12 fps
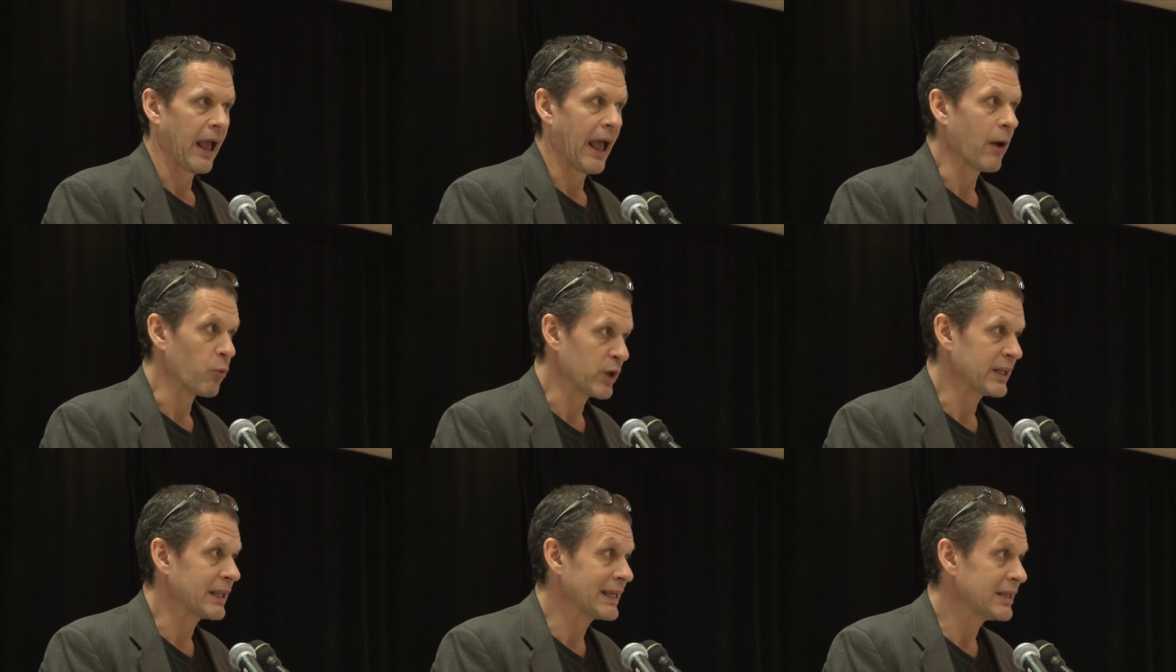And
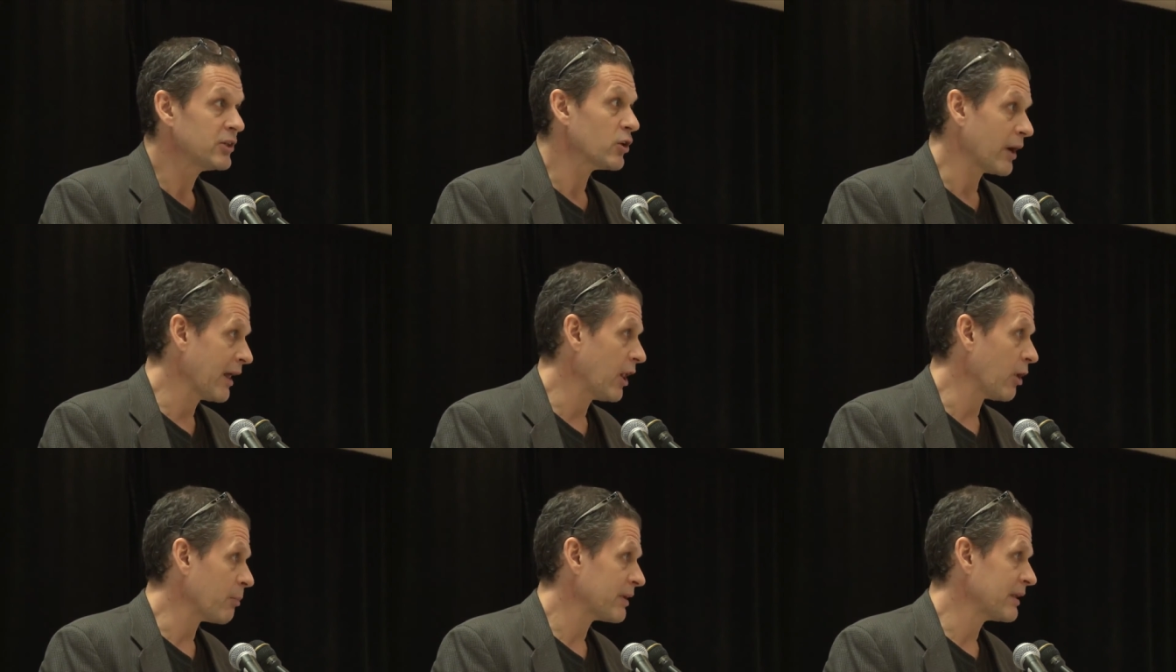we need your
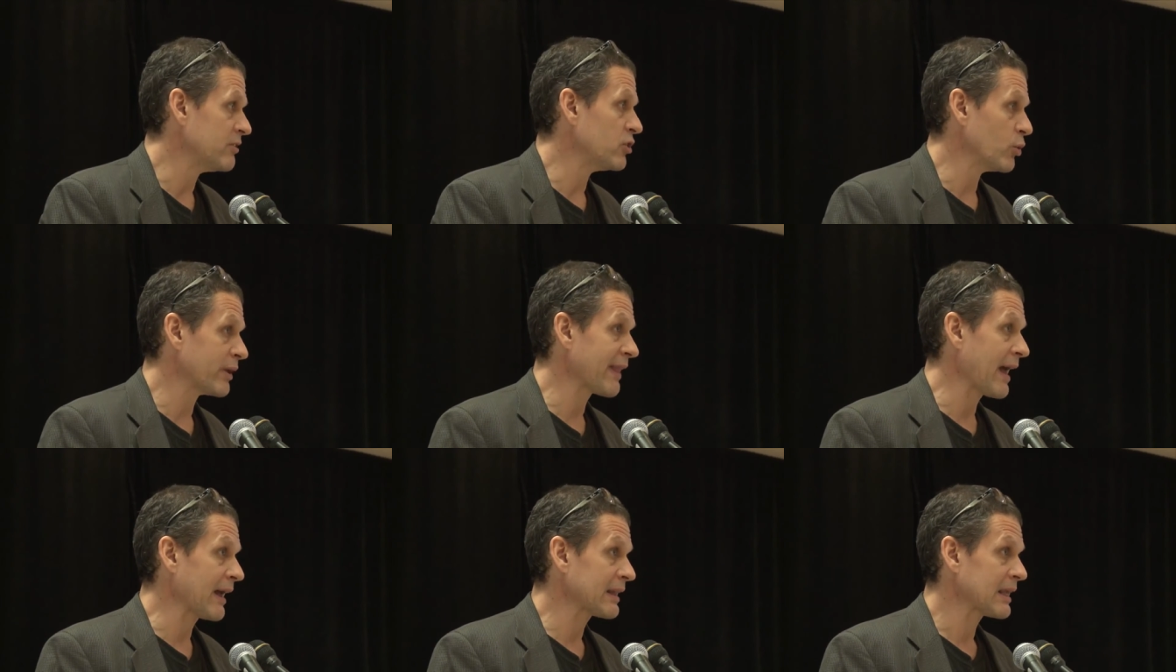help in doing
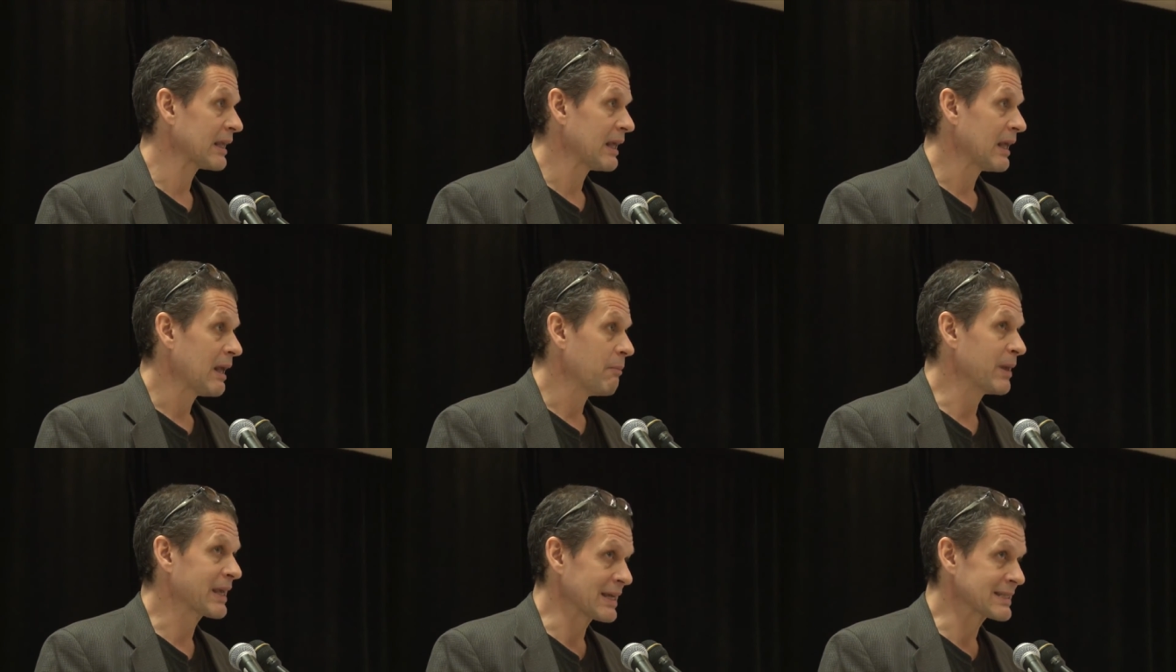that
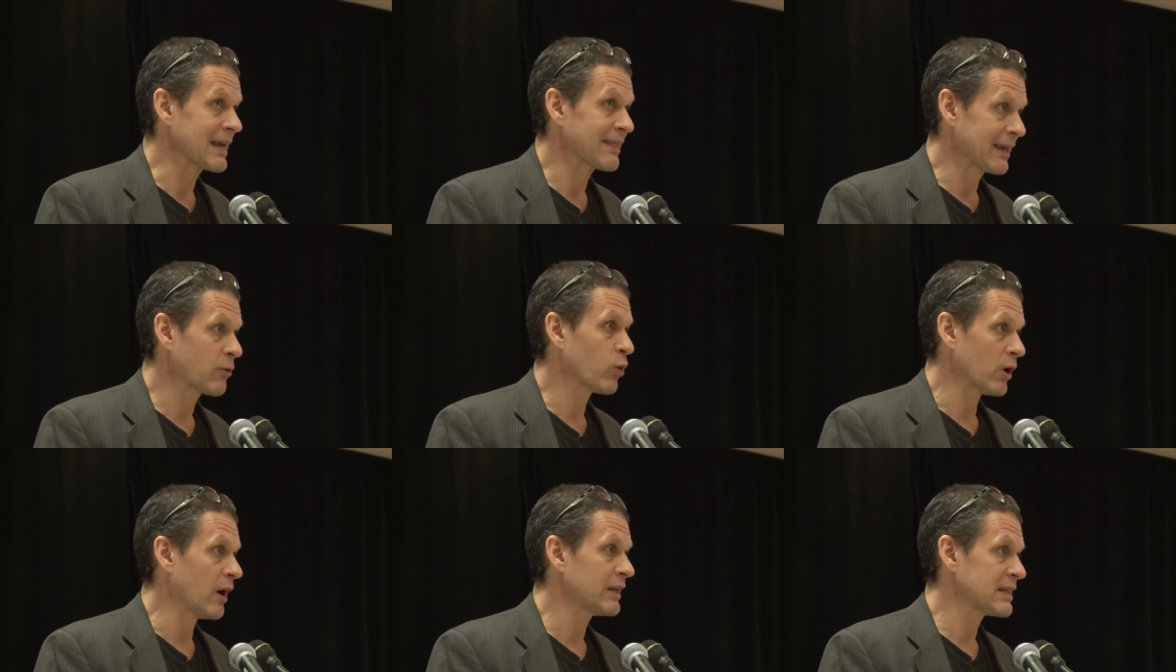because I think
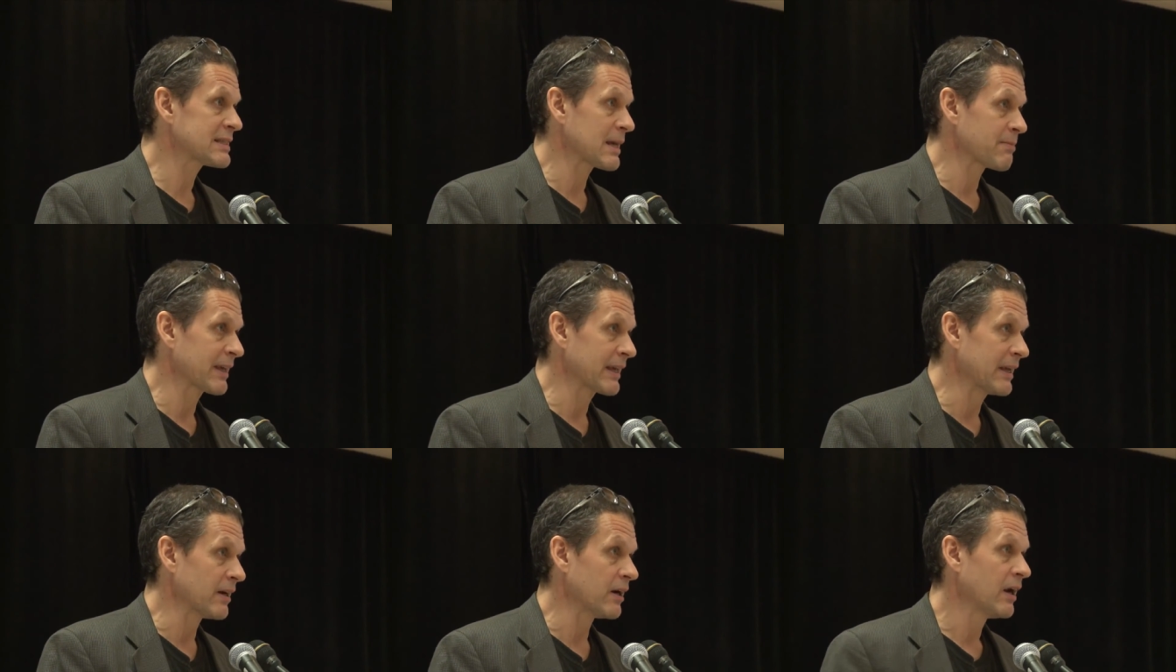we're onto something
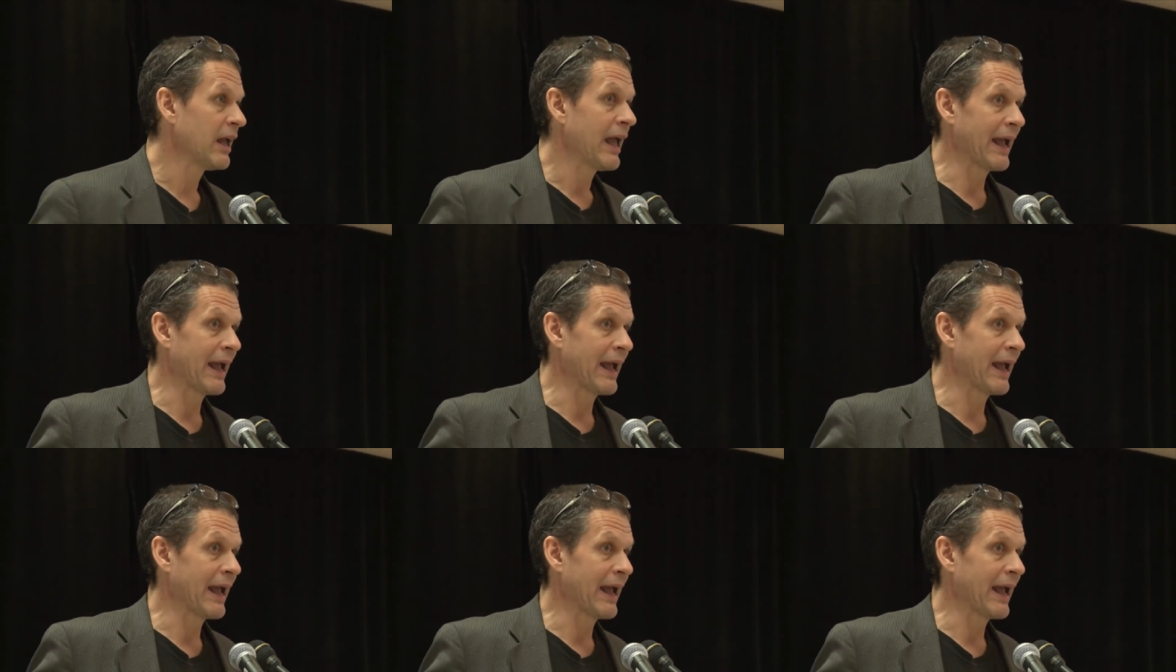here.